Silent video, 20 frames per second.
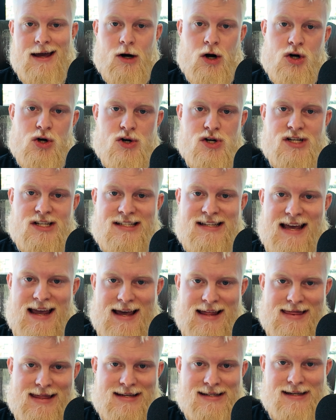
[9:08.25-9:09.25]
and
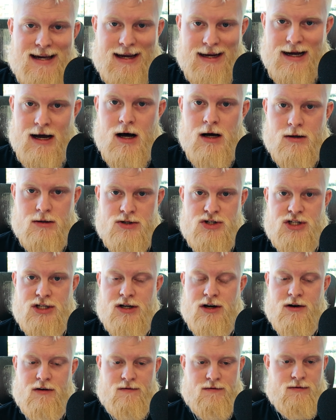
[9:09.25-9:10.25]
understand the
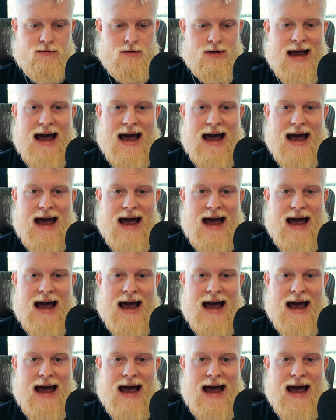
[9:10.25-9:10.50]
psychology of